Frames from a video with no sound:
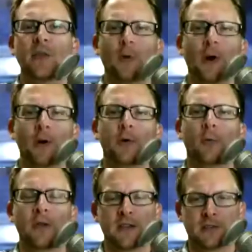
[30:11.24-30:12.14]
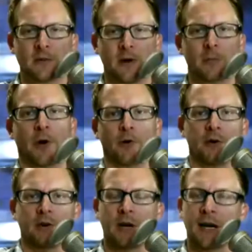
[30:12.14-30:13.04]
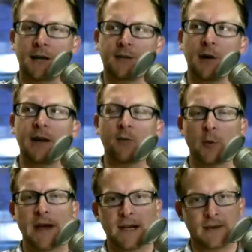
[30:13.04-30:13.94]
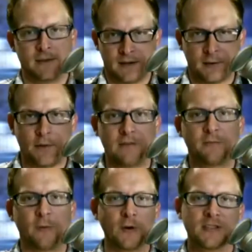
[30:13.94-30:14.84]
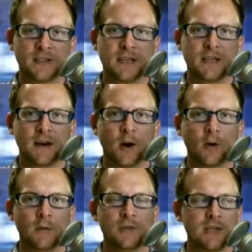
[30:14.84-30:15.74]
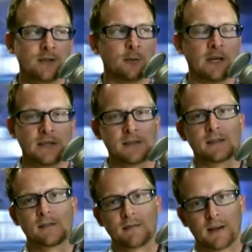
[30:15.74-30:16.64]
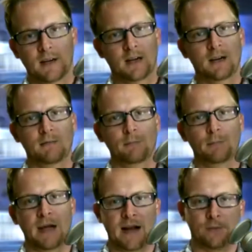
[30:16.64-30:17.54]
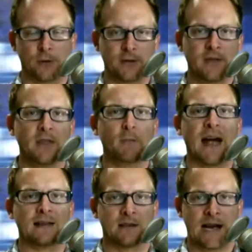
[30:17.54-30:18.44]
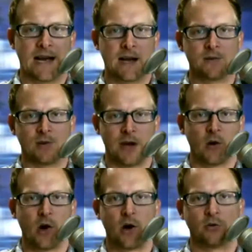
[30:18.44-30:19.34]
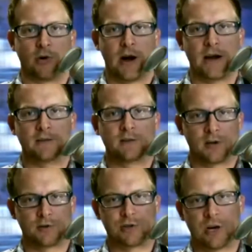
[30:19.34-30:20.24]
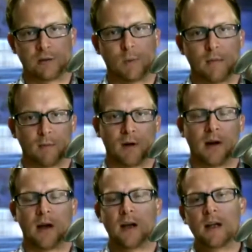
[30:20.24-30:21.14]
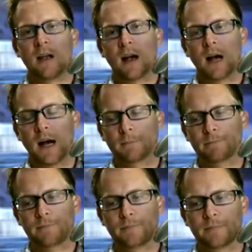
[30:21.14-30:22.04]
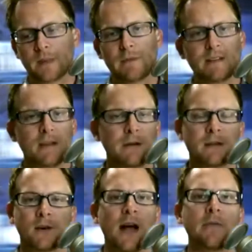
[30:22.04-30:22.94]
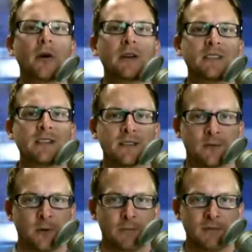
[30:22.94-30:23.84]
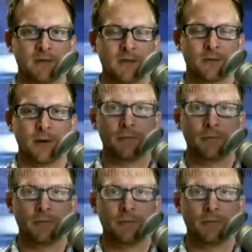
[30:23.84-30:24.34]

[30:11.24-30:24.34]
the road when this story broke, uh, so I never read anything. I read first the ONG tweets, uh, Ben Affleck, then the backlash, like, "Oh, great, it's gonna suck," blah blah blah. Um, let me let me look. I've already seen the script. The script